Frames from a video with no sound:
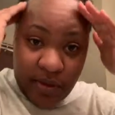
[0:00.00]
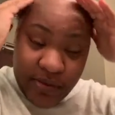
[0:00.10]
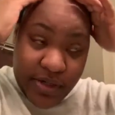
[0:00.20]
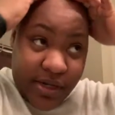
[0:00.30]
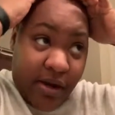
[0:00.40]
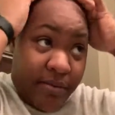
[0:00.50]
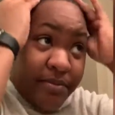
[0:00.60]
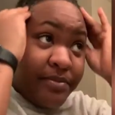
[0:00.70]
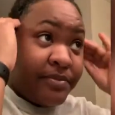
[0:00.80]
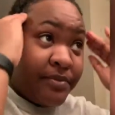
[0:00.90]
So
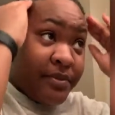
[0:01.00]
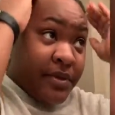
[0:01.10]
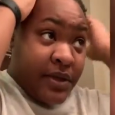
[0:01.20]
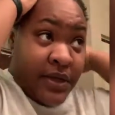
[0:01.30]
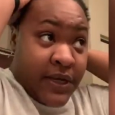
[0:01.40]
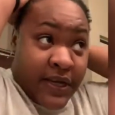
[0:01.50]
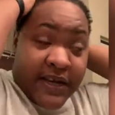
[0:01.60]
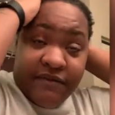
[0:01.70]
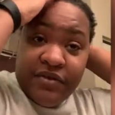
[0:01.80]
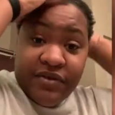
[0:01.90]

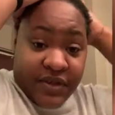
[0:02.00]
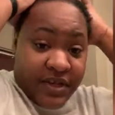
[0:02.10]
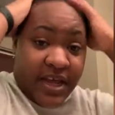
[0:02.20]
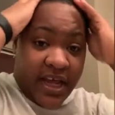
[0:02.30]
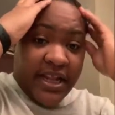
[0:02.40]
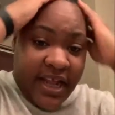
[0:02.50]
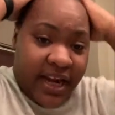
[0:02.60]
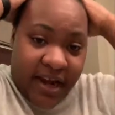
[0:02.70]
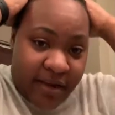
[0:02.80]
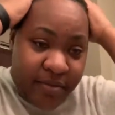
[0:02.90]
if you see that
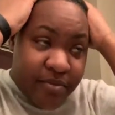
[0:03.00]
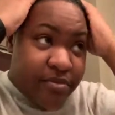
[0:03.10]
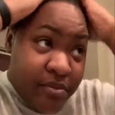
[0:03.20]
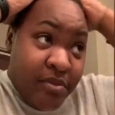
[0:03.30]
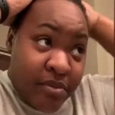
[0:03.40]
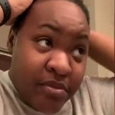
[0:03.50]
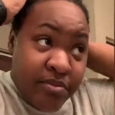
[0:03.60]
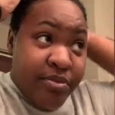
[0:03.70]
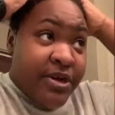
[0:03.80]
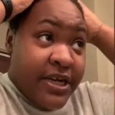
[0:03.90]
I'm
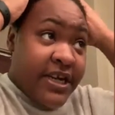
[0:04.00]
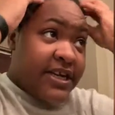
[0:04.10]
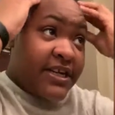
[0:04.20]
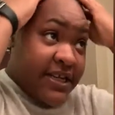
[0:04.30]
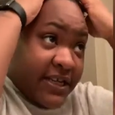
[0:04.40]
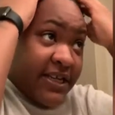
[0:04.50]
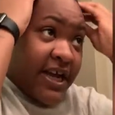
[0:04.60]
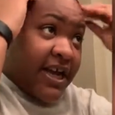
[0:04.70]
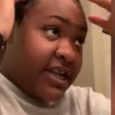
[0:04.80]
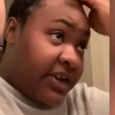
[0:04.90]
putting in just
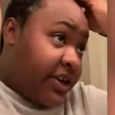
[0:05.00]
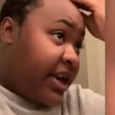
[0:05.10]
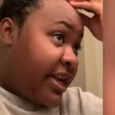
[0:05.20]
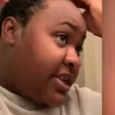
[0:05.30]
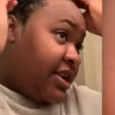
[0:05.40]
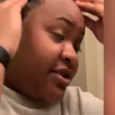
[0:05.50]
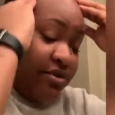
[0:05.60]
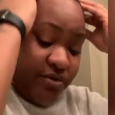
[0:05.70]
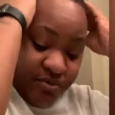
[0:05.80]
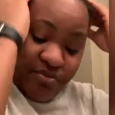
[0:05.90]
a nice
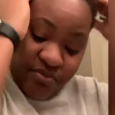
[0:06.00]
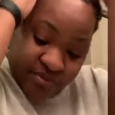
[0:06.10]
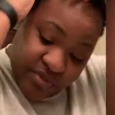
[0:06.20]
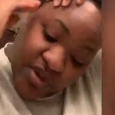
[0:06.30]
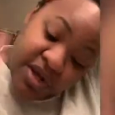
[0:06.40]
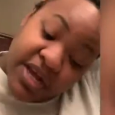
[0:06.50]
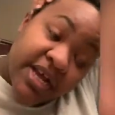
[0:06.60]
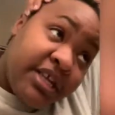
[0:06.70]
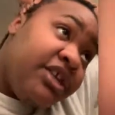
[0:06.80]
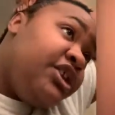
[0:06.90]
little
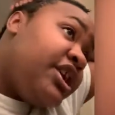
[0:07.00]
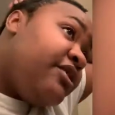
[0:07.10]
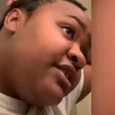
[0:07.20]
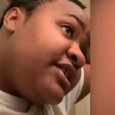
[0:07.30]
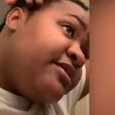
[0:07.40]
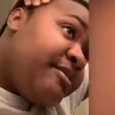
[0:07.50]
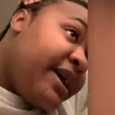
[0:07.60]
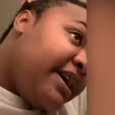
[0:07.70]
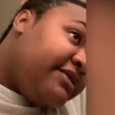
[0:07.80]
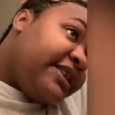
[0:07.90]
generous
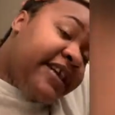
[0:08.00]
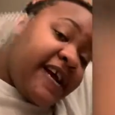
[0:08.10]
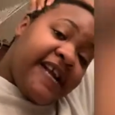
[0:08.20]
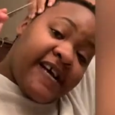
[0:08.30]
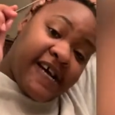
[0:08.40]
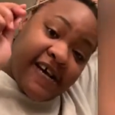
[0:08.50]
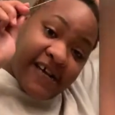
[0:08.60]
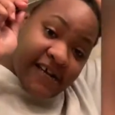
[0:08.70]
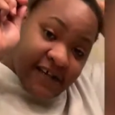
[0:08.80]
amount to kind of